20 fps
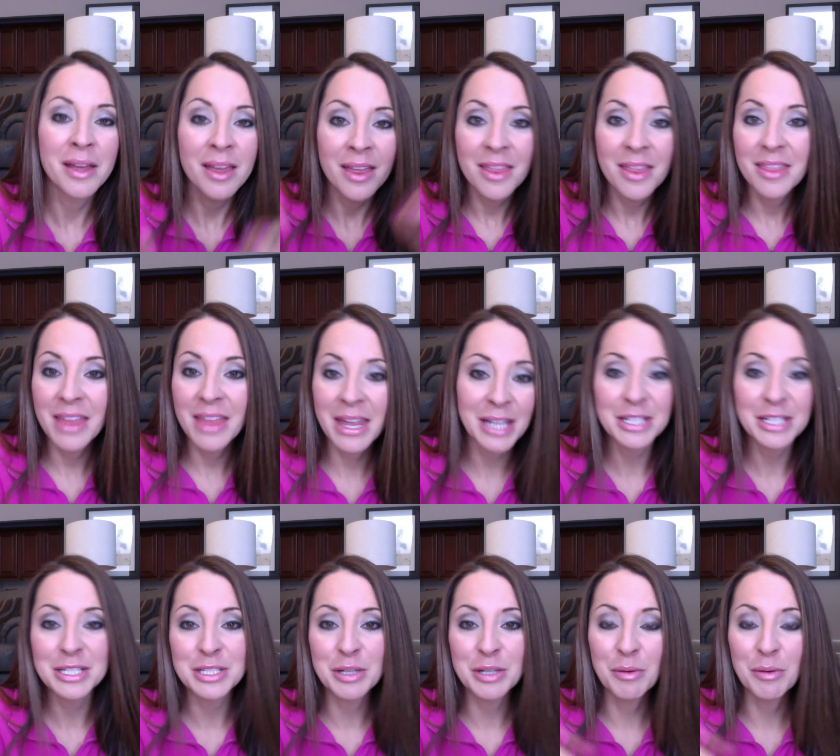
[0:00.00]
then I
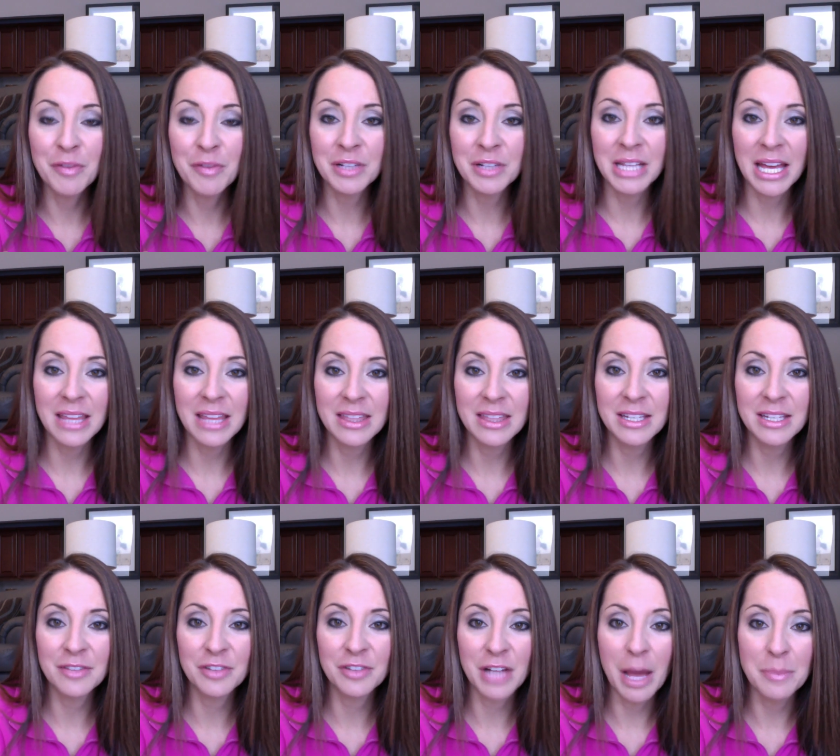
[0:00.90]
just go over like the
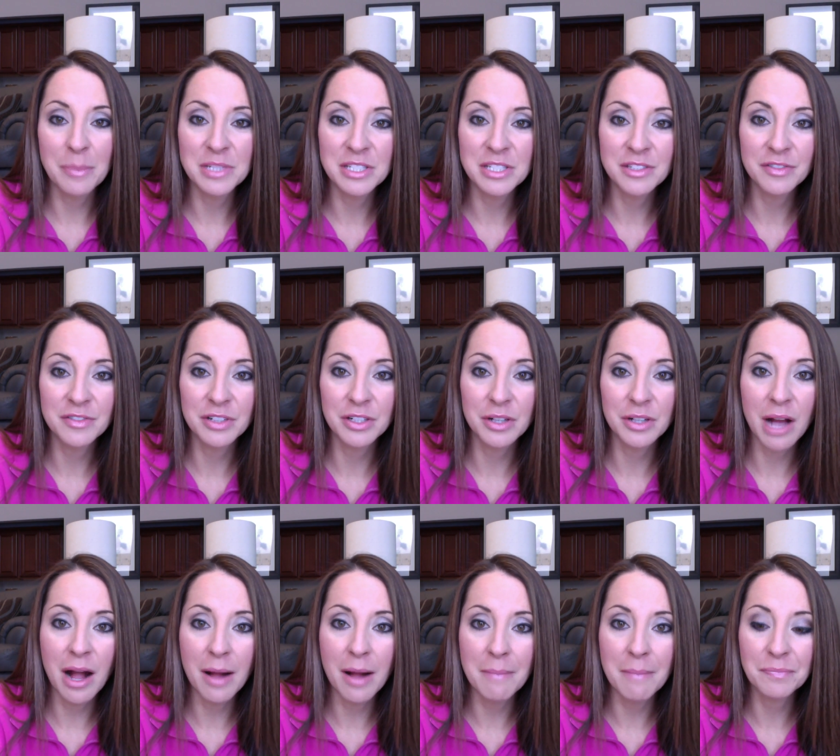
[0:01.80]
different options for
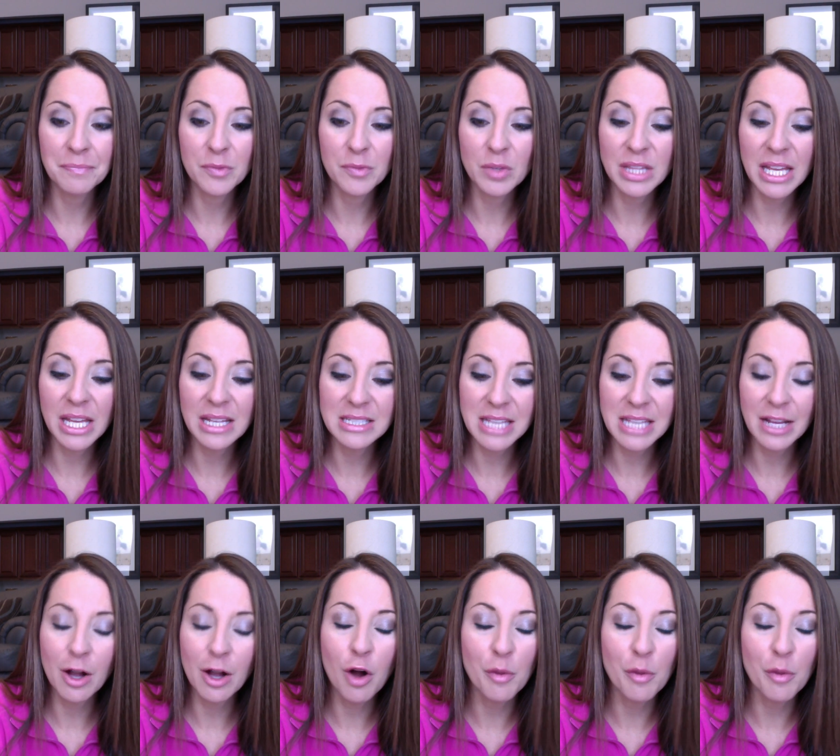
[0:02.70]
what they can take home.